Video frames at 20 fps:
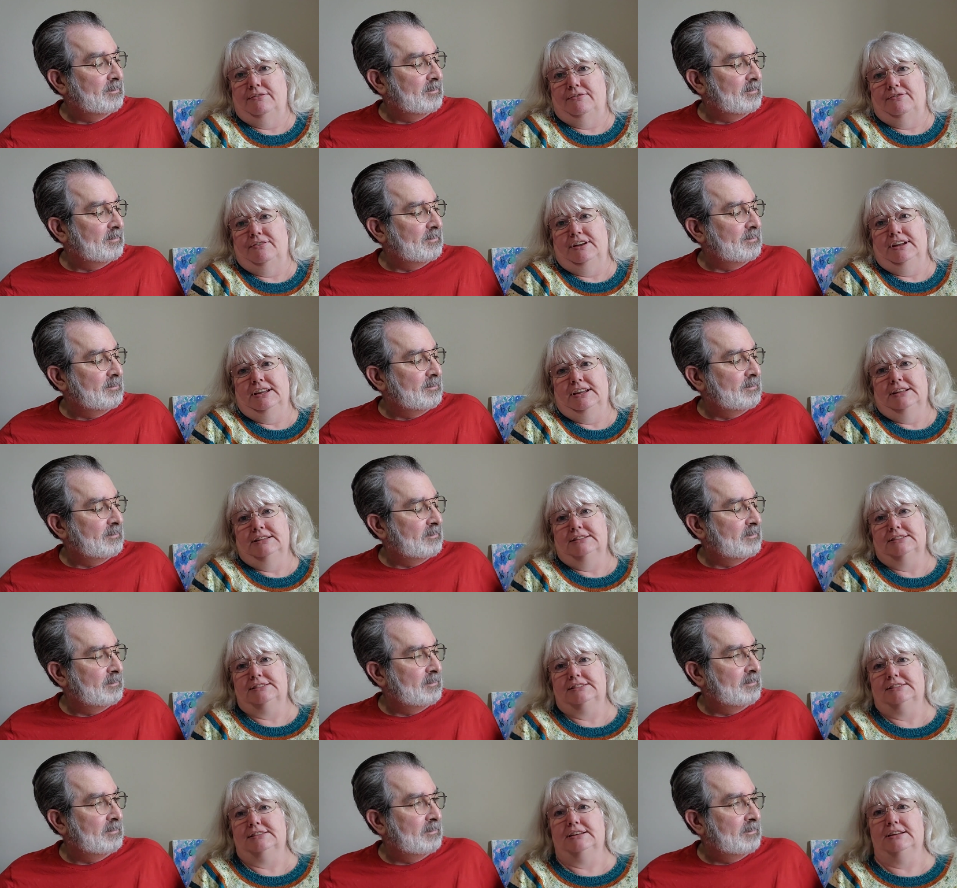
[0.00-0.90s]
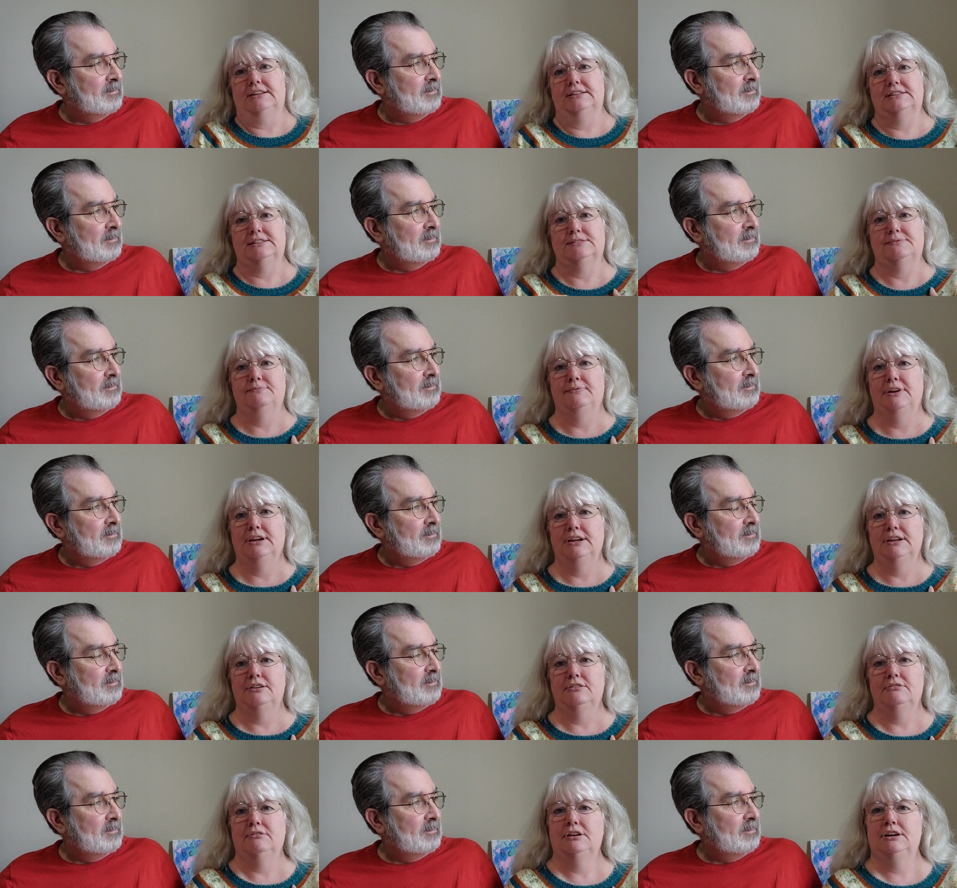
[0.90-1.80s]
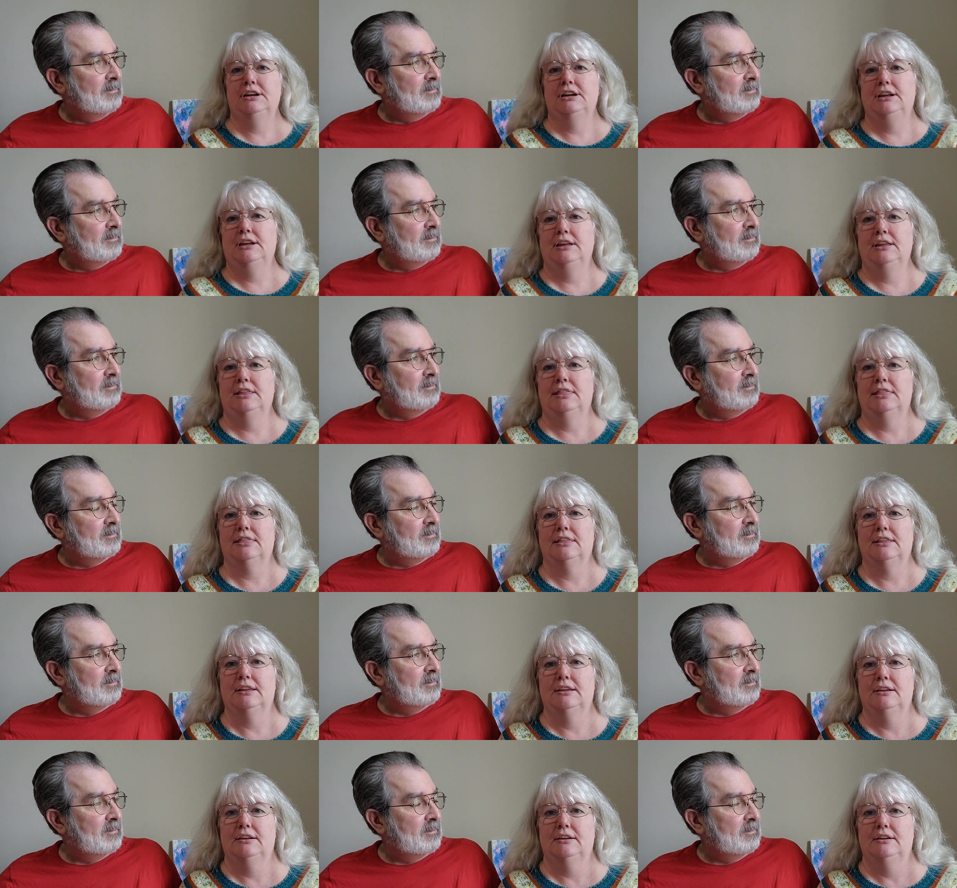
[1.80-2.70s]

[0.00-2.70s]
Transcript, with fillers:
Speaker 1: fits. It's made with,